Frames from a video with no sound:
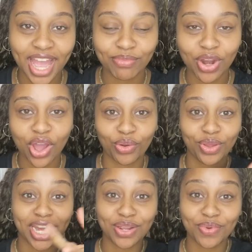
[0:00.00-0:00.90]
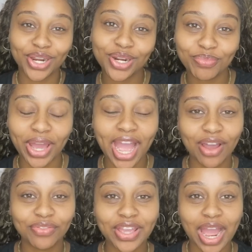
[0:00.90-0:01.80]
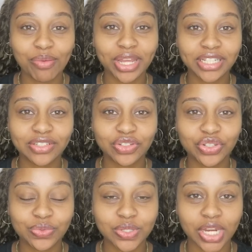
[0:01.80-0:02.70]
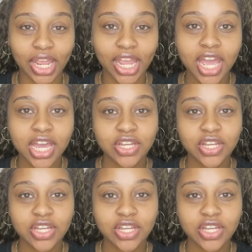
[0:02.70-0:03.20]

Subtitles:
I'm not going anywhere, but I have campaigns to shoot today,